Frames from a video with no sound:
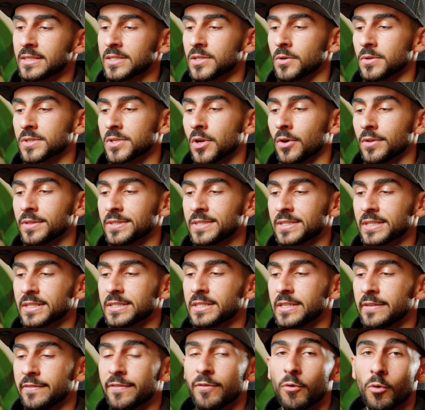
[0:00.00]
So it's called
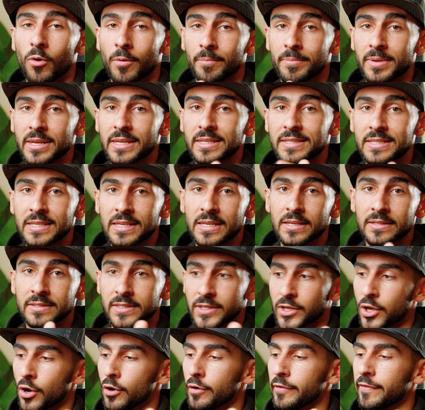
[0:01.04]
64BT is
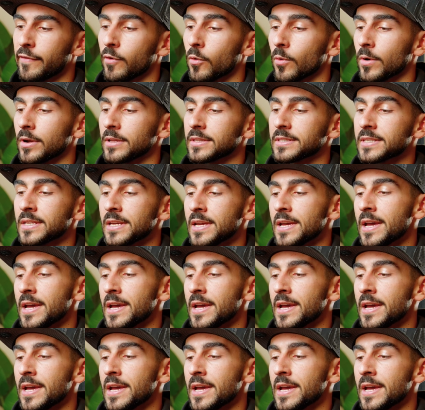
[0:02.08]
the code for it.